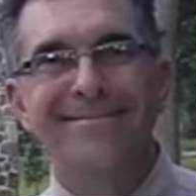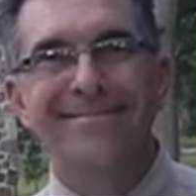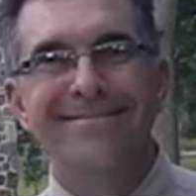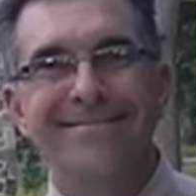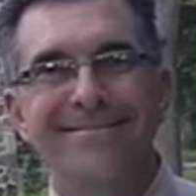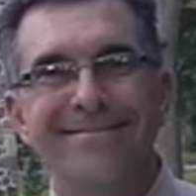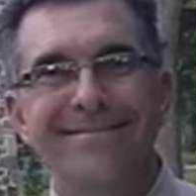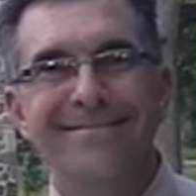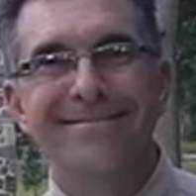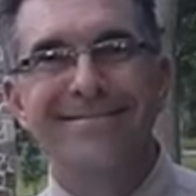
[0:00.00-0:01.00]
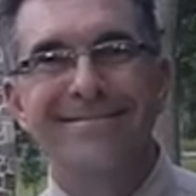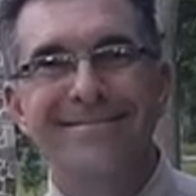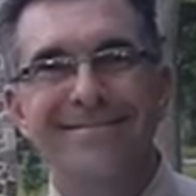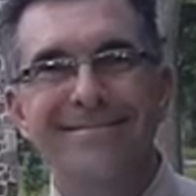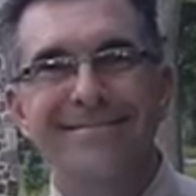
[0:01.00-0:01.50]

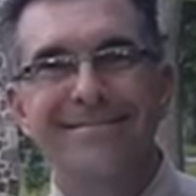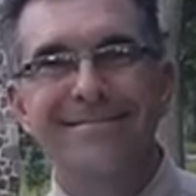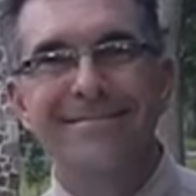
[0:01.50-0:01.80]
[no speech]